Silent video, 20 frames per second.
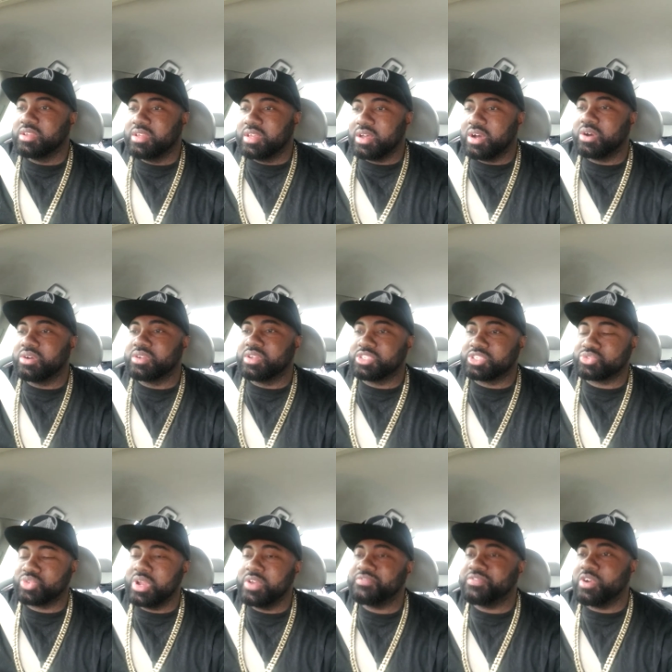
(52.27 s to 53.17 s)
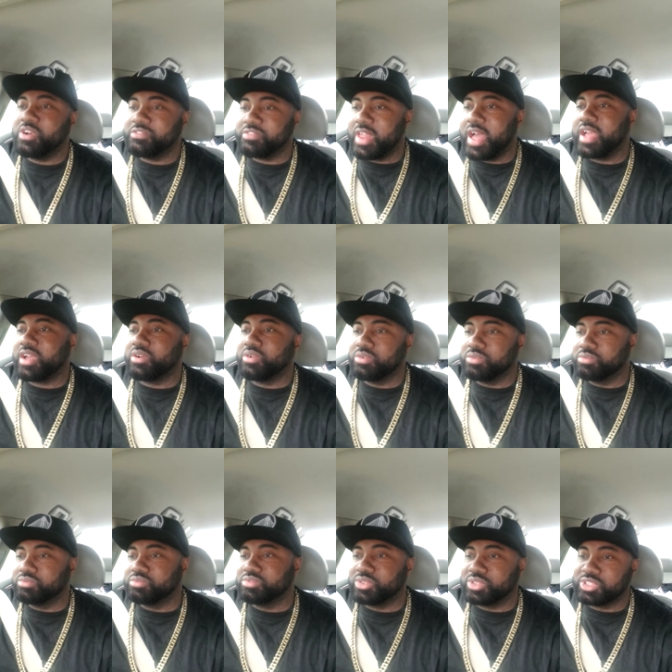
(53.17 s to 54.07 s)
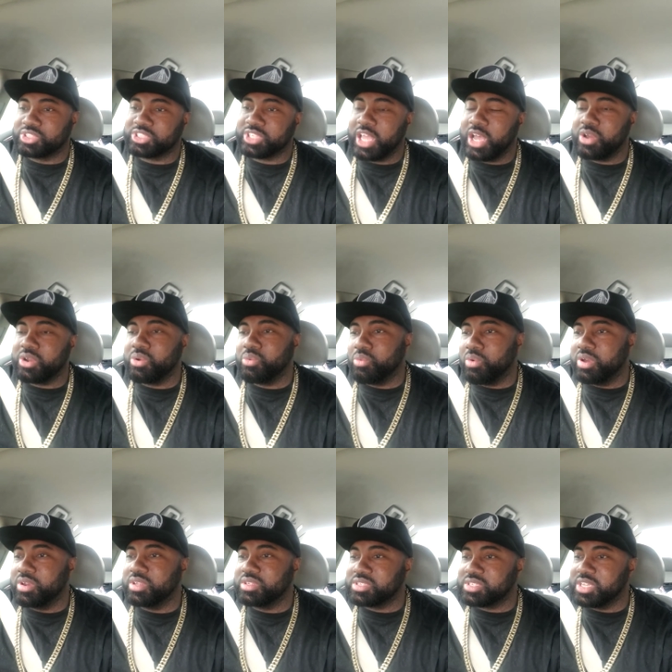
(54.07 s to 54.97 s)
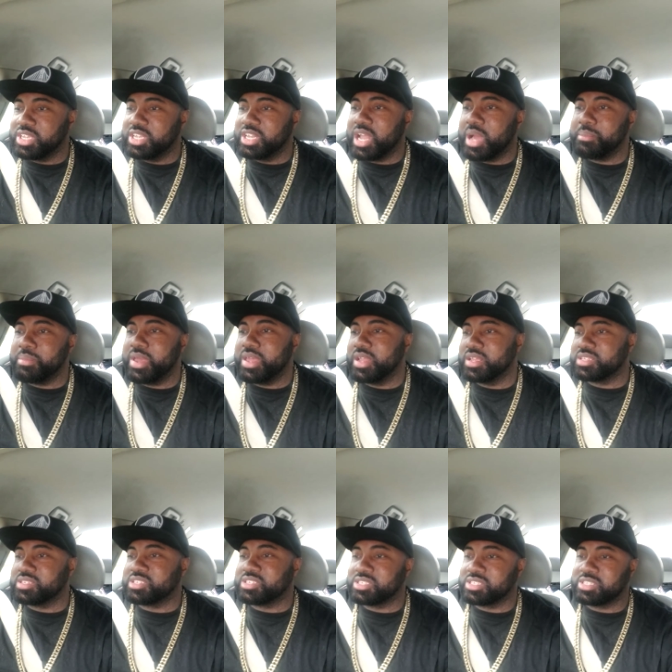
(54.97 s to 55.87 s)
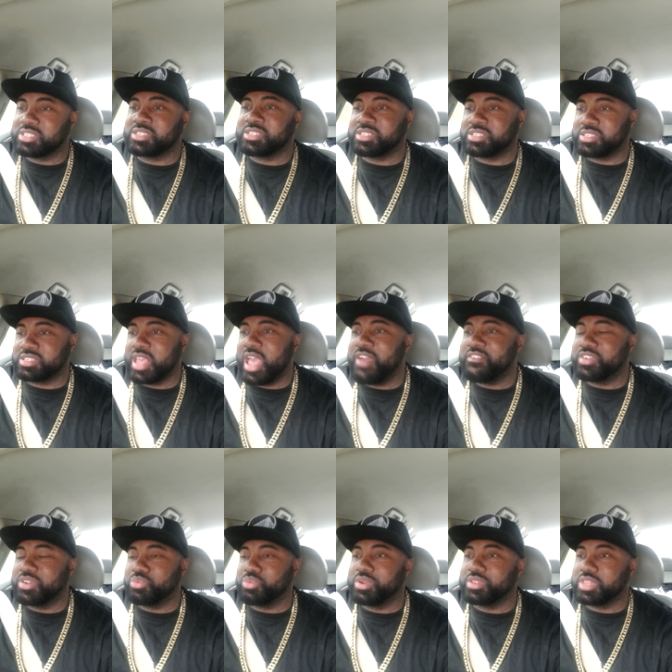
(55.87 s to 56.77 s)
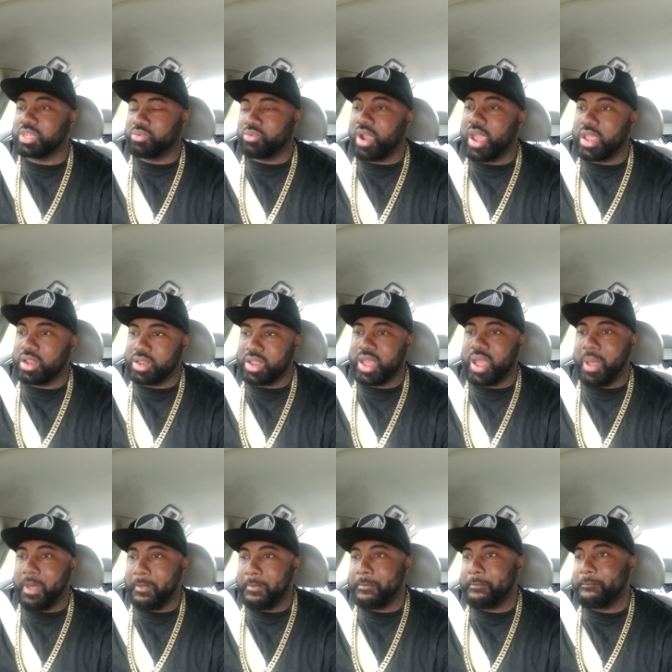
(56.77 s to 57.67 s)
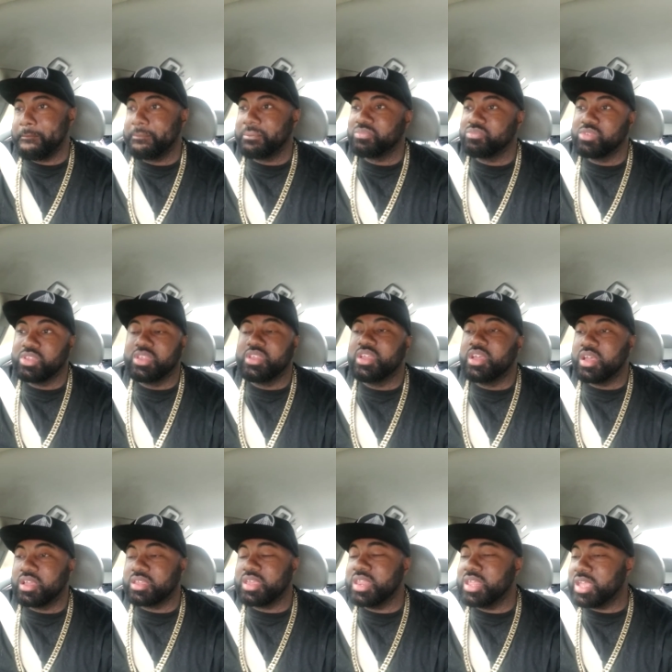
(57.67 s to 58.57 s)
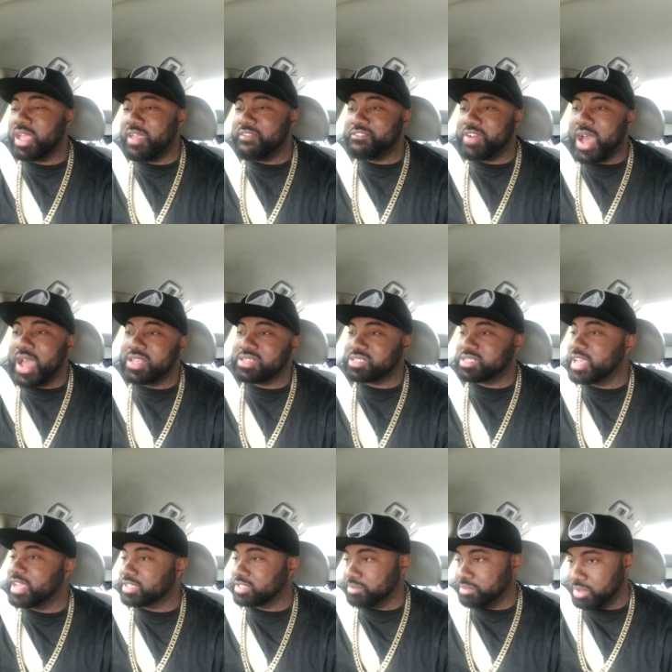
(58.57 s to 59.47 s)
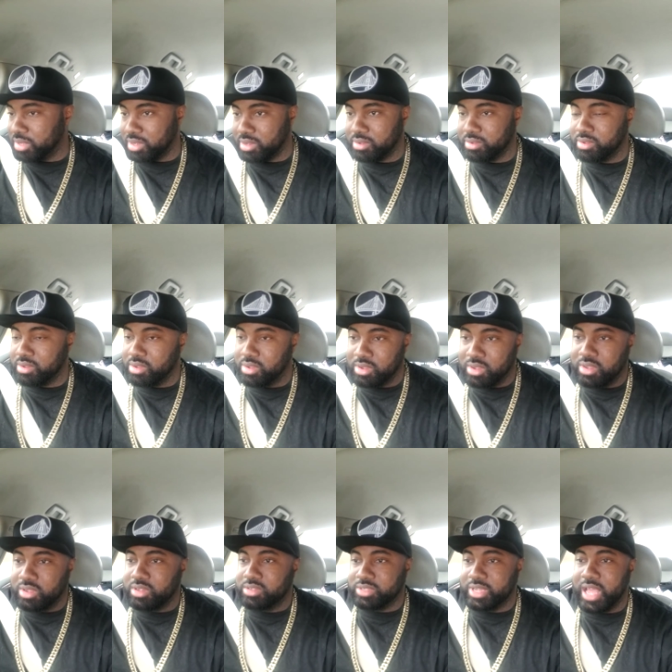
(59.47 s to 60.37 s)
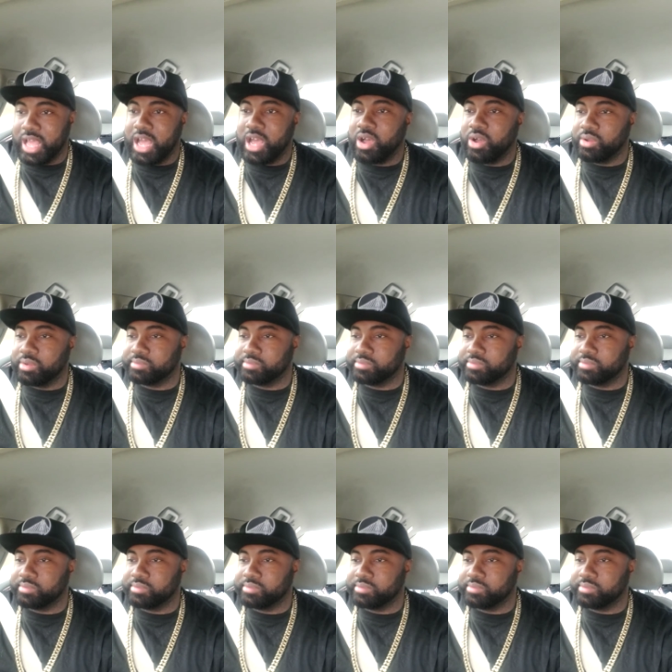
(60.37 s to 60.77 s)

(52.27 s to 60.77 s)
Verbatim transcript: on a strength of like on on a scale of one to ten, I'm at a seven with it right now getting a vasectomy. Now,